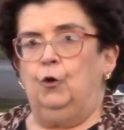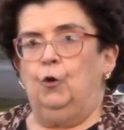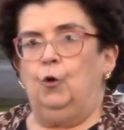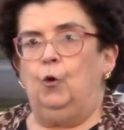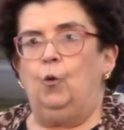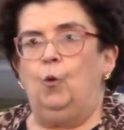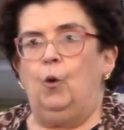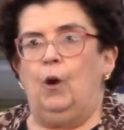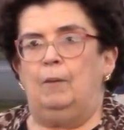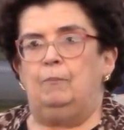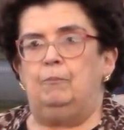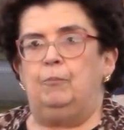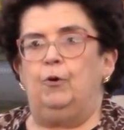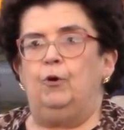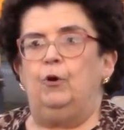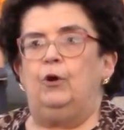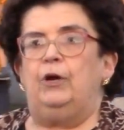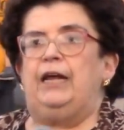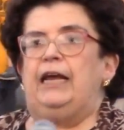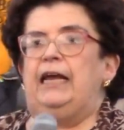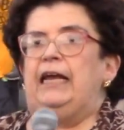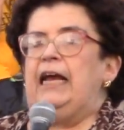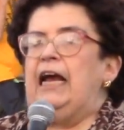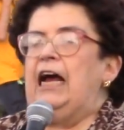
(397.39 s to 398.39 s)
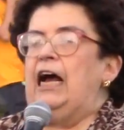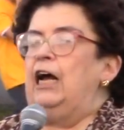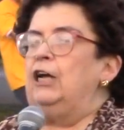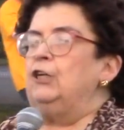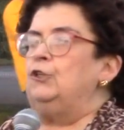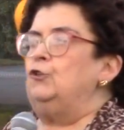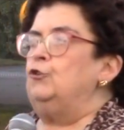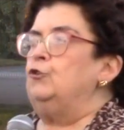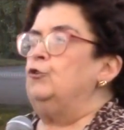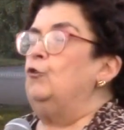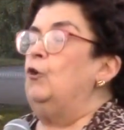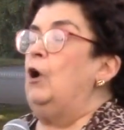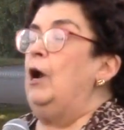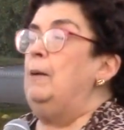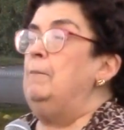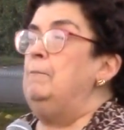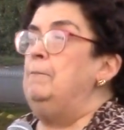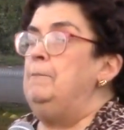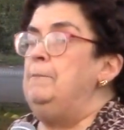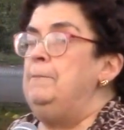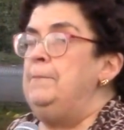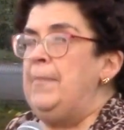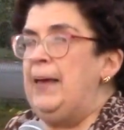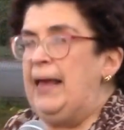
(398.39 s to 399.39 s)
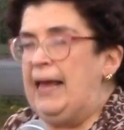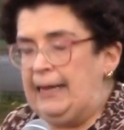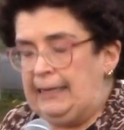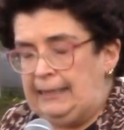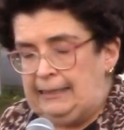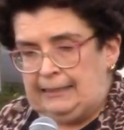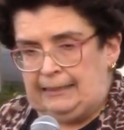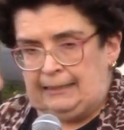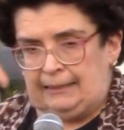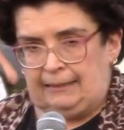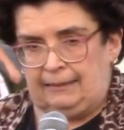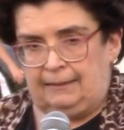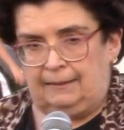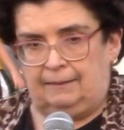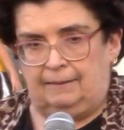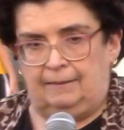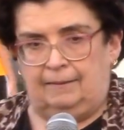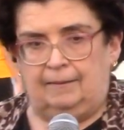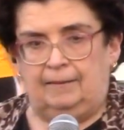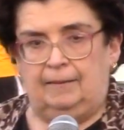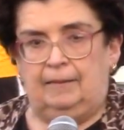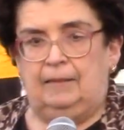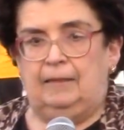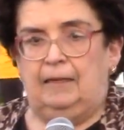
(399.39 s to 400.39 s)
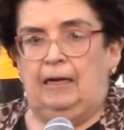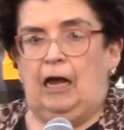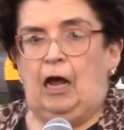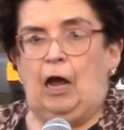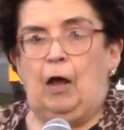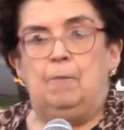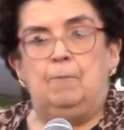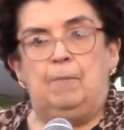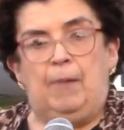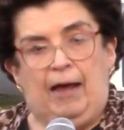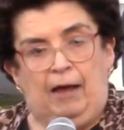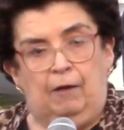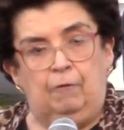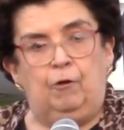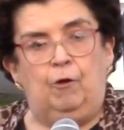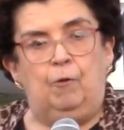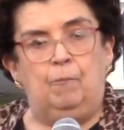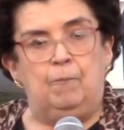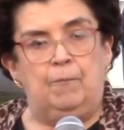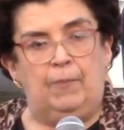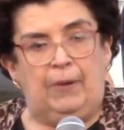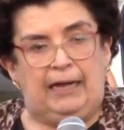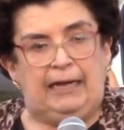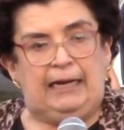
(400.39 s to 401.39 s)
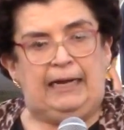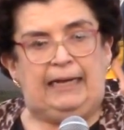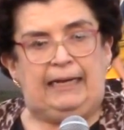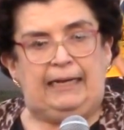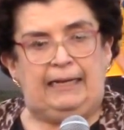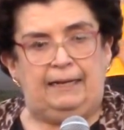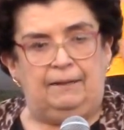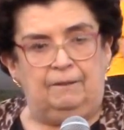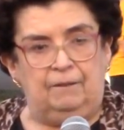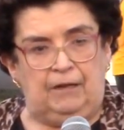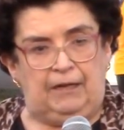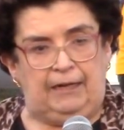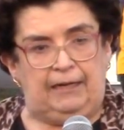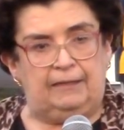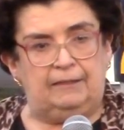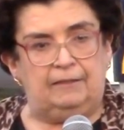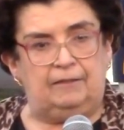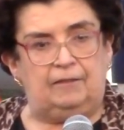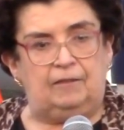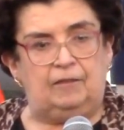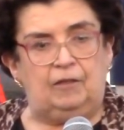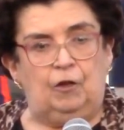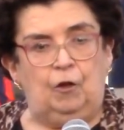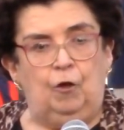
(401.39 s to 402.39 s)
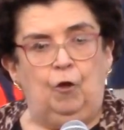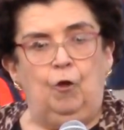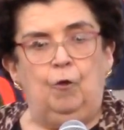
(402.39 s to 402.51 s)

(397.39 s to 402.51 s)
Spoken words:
who are putting a tremendous amount of money in this